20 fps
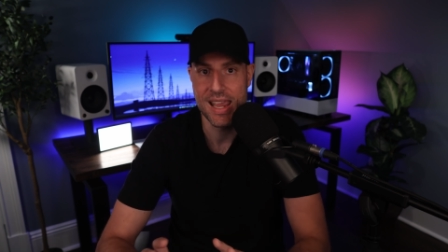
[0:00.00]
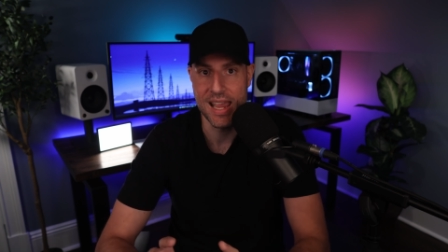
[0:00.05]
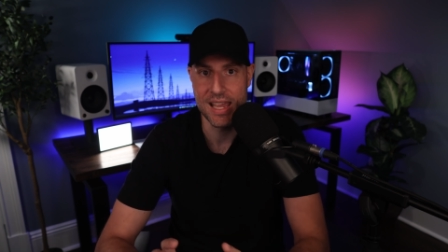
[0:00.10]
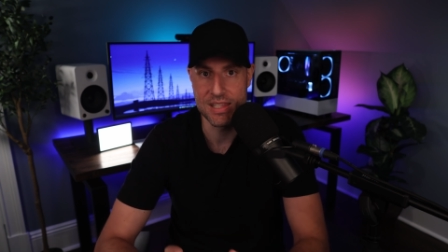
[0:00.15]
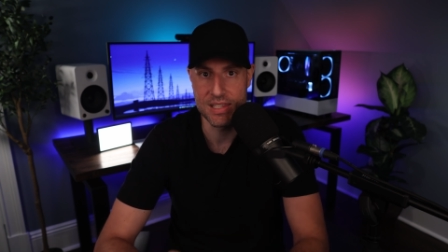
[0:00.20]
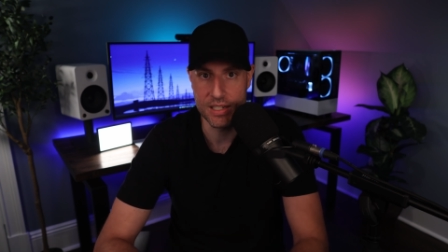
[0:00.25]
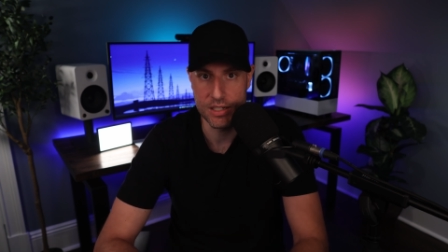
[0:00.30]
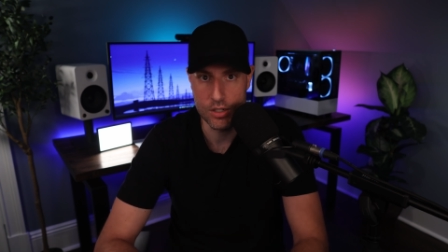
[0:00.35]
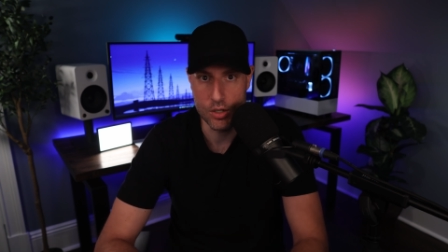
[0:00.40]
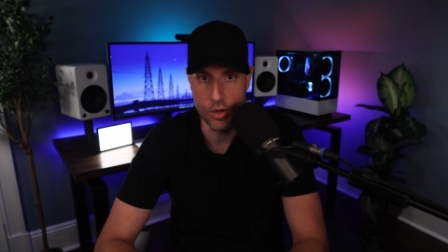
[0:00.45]

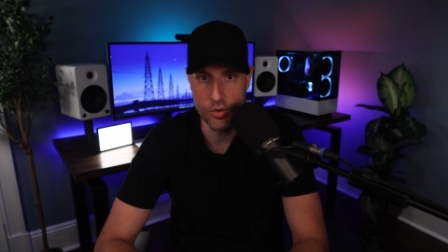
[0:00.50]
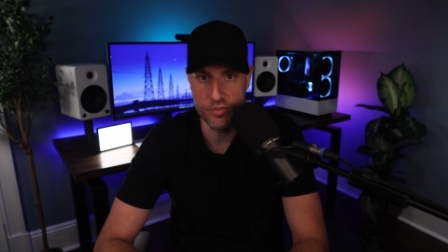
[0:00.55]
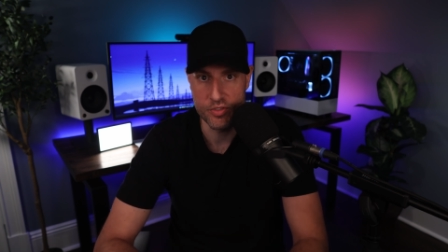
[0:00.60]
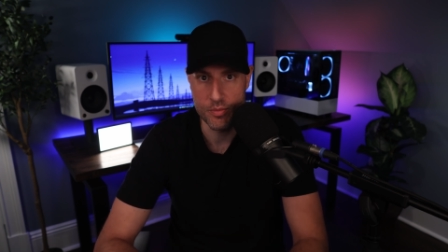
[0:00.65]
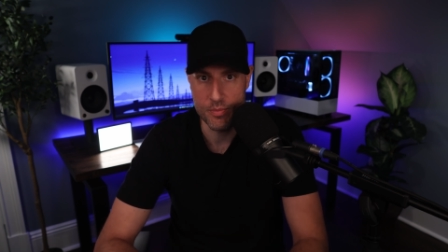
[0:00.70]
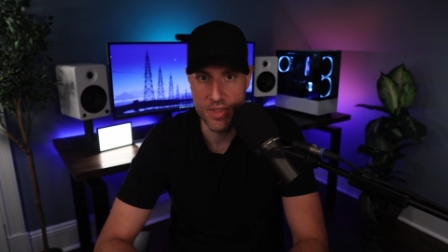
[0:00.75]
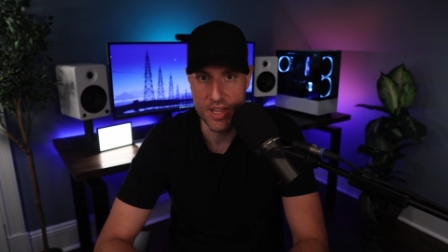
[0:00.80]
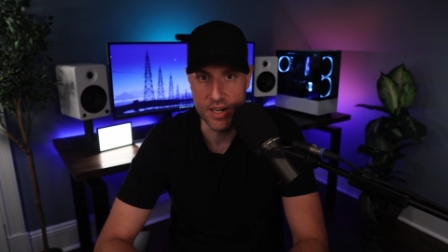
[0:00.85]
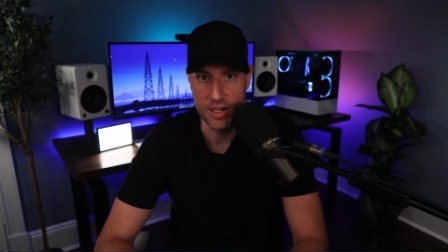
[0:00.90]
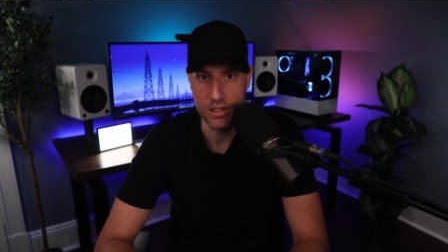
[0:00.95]
and then go
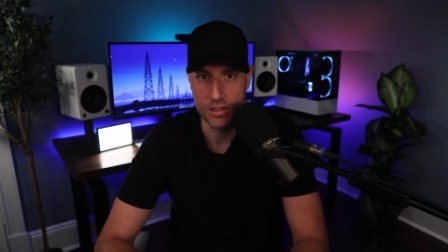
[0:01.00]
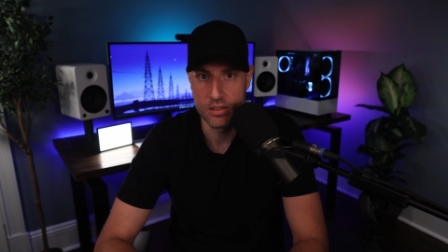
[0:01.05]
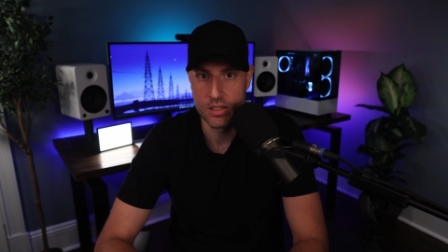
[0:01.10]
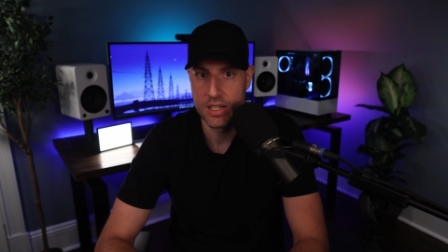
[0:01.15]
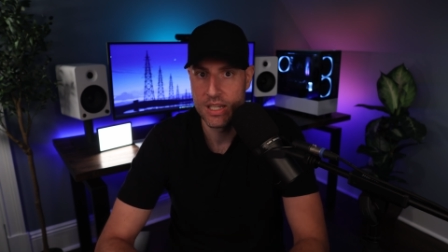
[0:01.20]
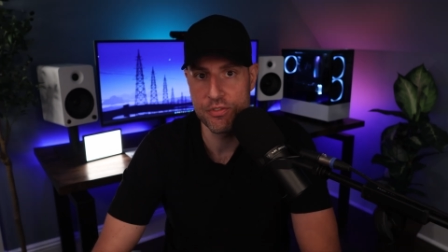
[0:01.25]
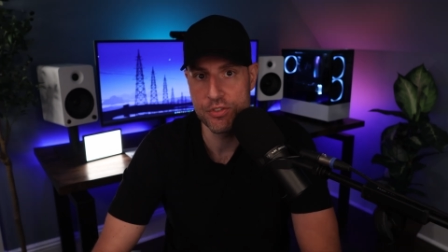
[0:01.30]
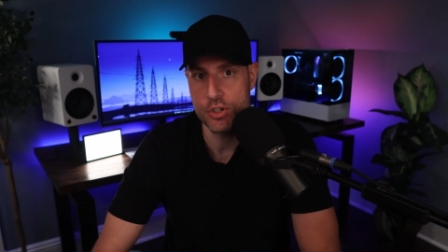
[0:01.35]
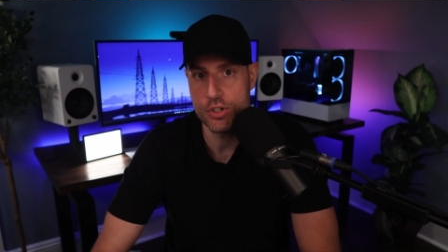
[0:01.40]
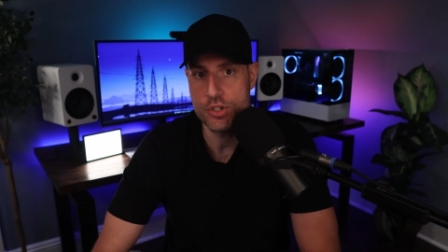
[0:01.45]
from there.
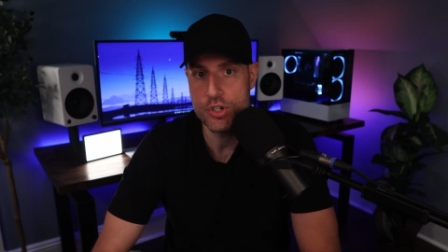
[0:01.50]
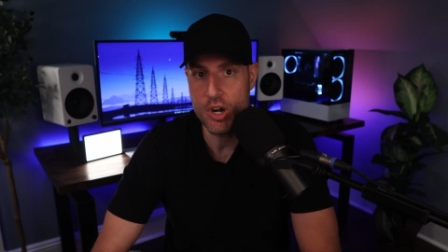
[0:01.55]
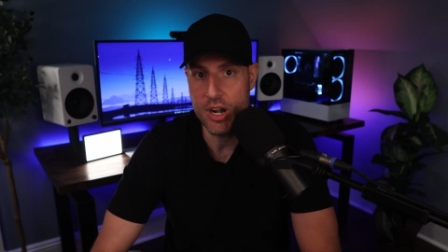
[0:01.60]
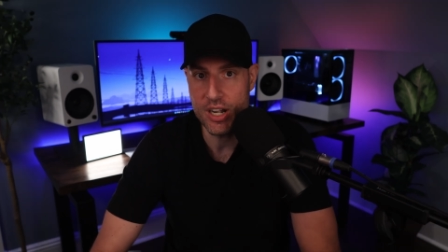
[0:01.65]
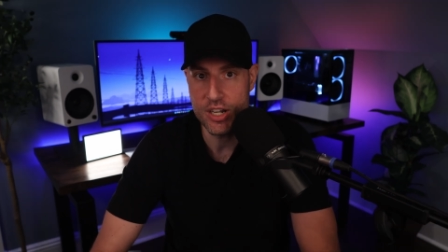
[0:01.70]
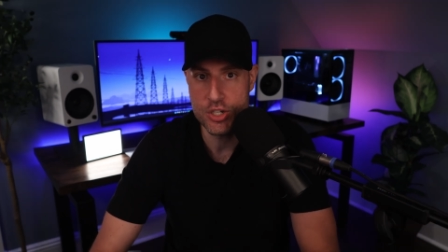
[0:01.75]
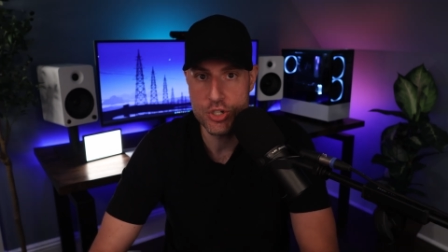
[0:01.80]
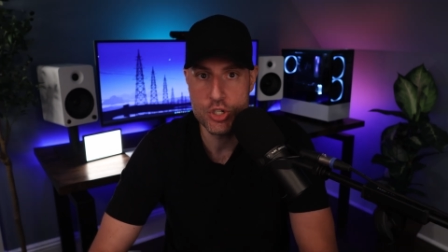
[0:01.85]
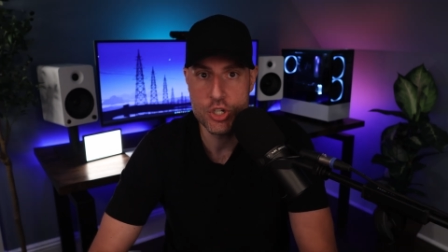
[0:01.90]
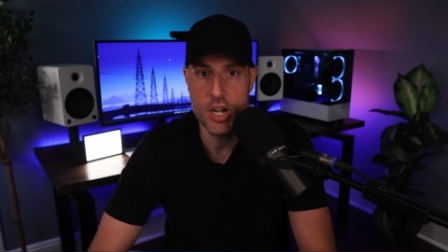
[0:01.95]
If you're
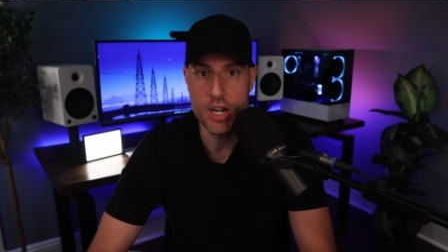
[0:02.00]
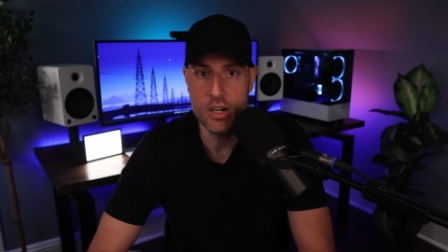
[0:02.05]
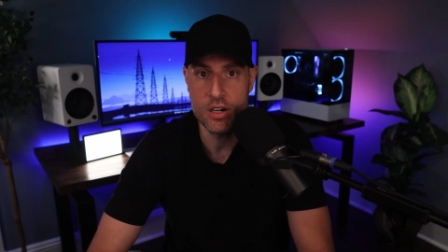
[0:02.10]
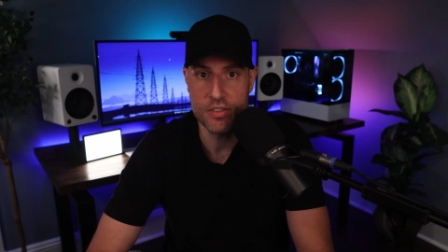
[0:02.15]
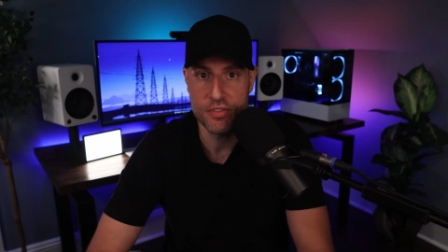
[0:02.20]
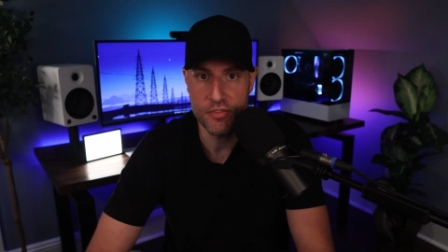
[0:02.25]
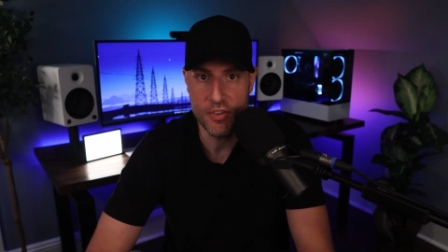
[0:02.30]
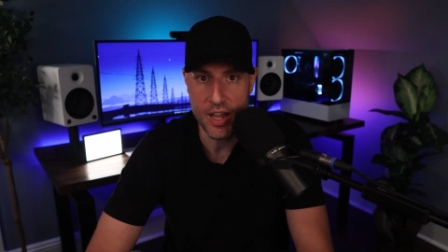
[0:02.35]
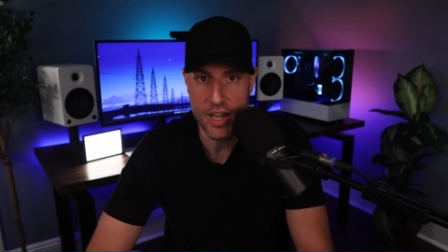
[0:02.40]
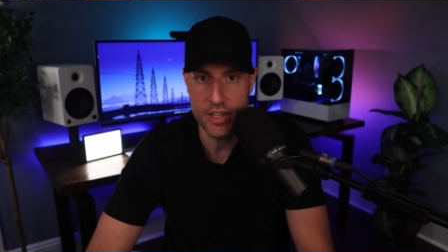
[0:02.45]
trying to
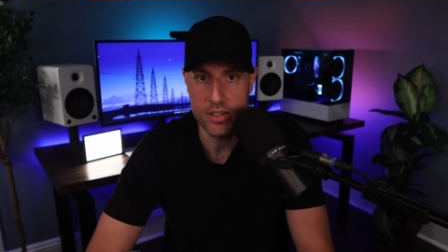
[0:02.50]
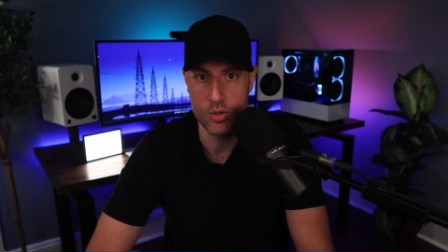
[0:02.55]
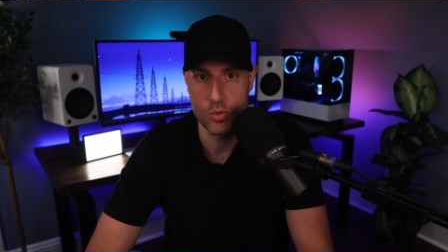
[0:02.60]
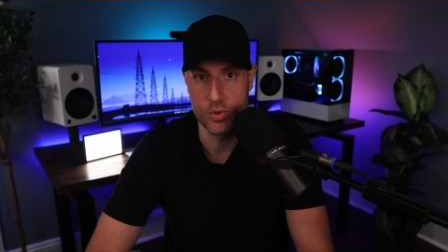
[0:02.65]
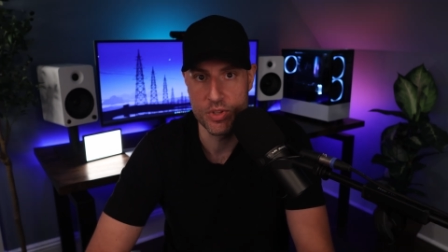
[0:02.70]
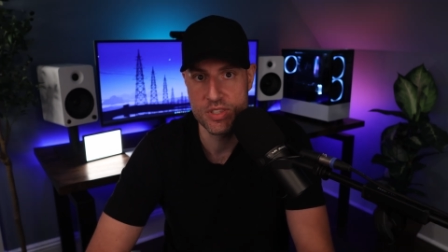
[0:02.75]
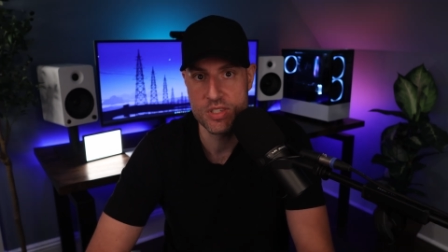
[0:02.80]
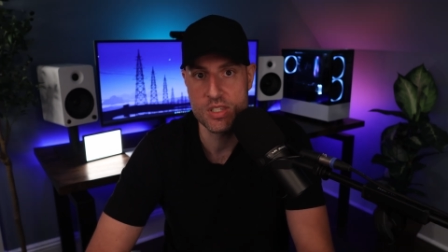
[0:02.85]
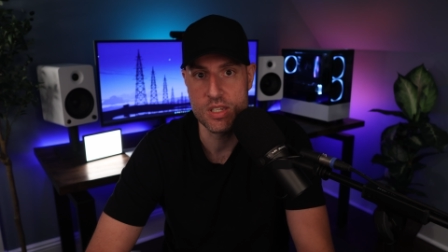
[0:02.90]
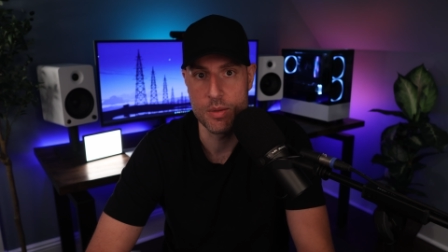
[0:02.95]
share a file
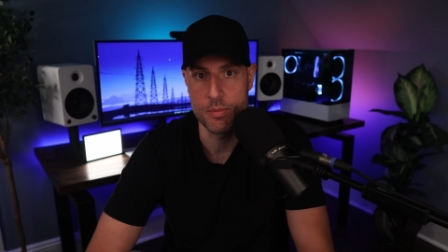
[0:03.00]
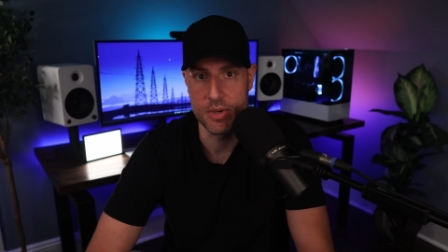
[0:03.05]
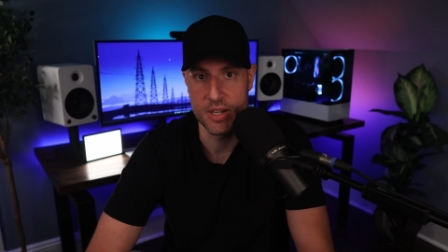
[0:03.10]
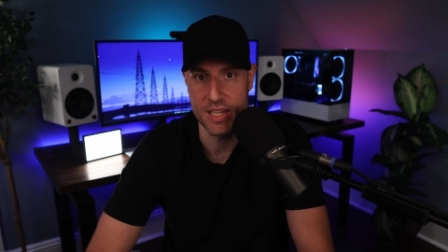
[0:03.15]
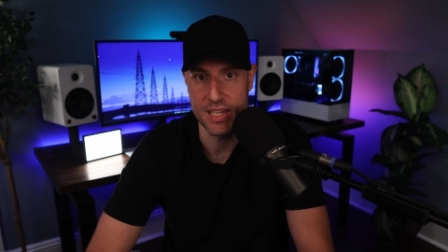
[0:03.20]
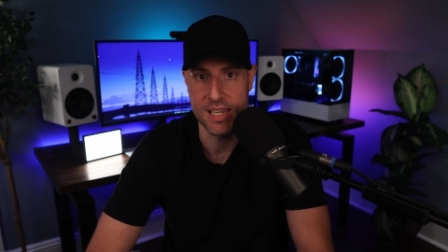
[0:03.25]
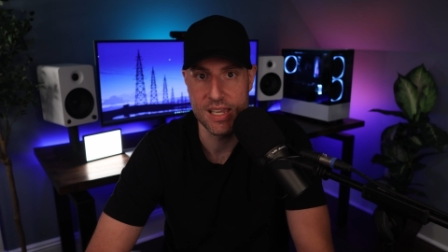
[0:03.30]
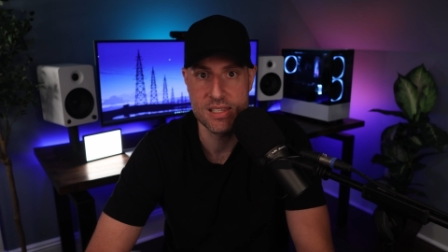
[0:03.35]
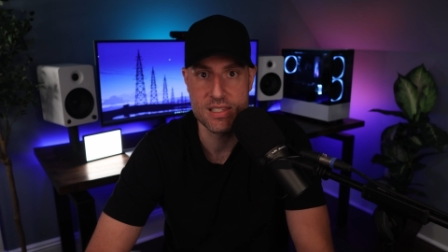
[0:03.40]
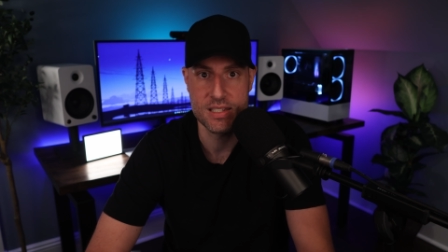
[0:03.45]
with
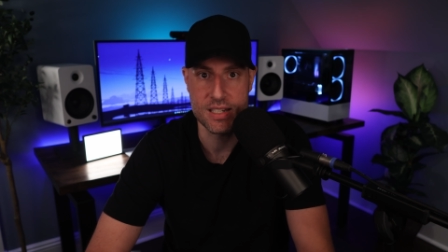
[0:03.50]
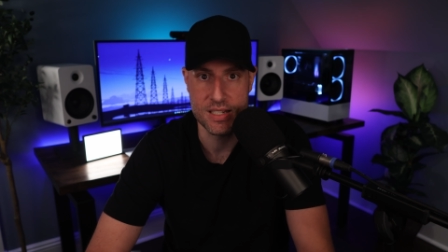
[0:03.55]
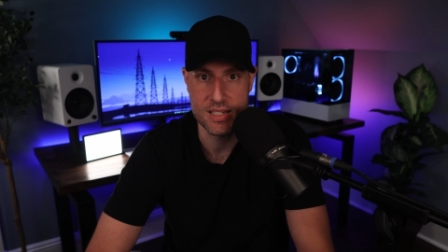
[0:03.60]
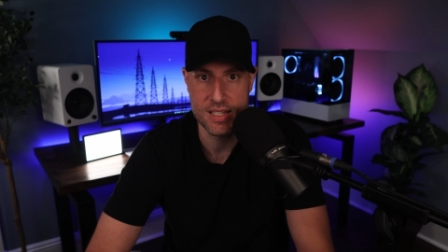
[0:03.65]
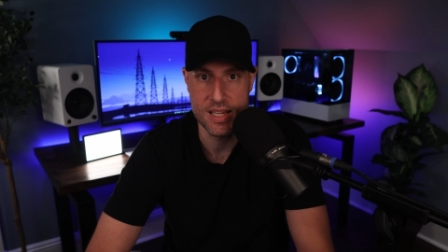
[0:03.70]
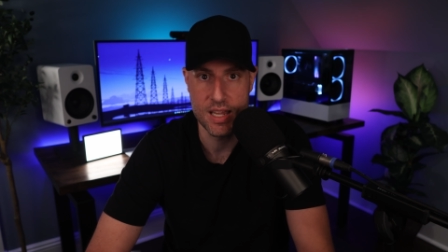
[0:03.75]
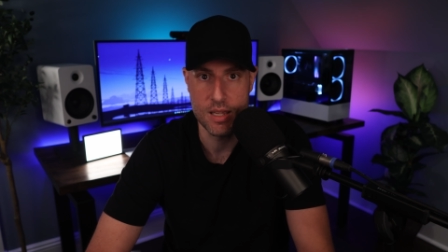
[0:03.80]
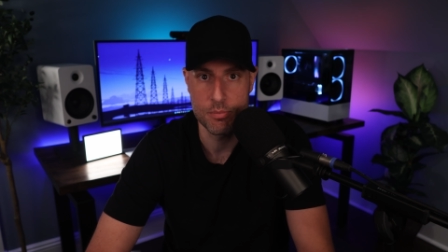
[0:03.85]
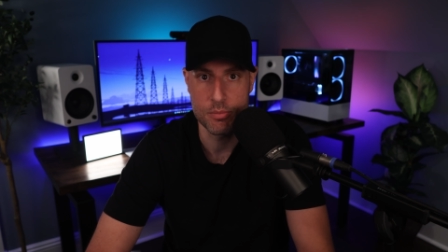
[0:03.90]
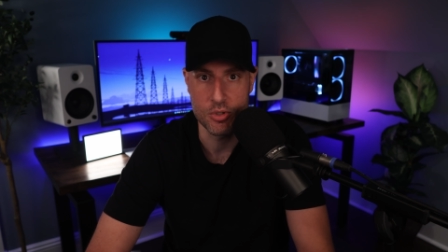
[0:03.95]
somebody, as an
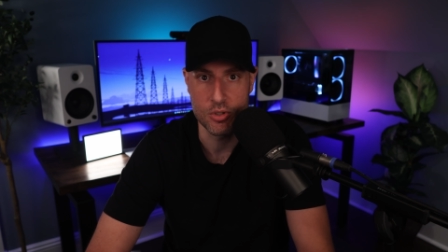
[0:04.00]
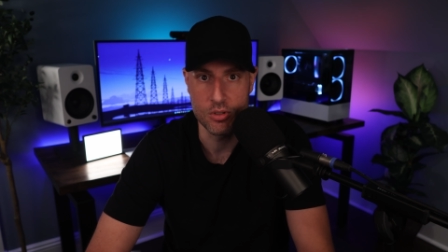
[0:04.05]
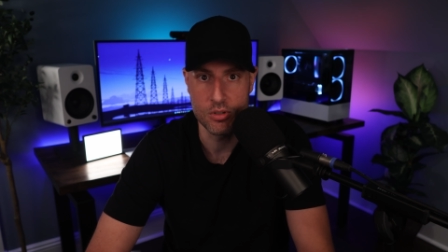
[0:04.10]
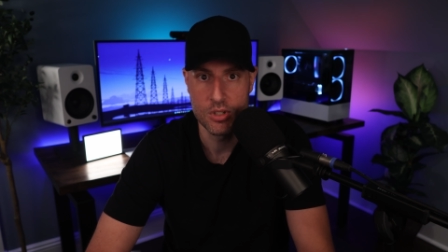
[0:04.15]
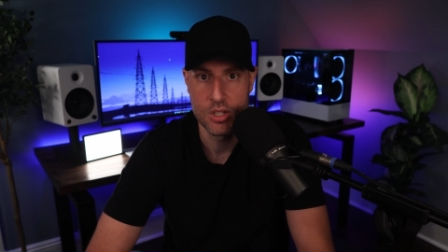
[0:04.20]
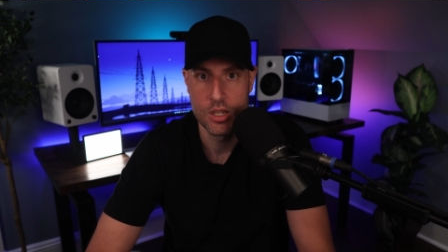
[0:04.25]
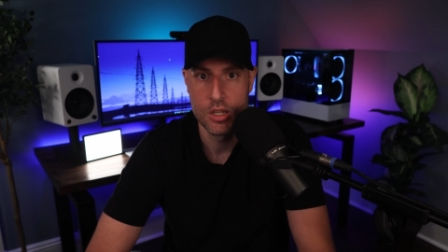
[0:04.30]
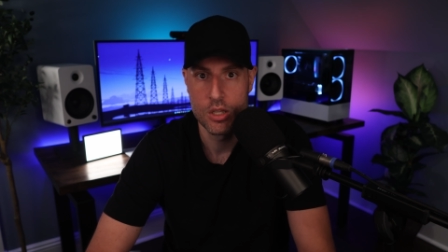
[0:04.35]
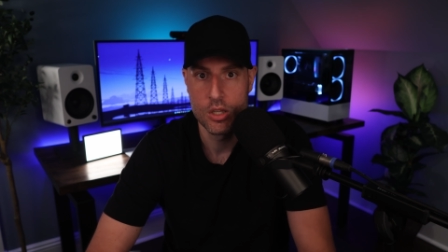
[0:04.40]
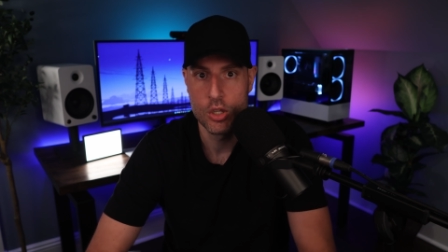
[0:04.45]
example,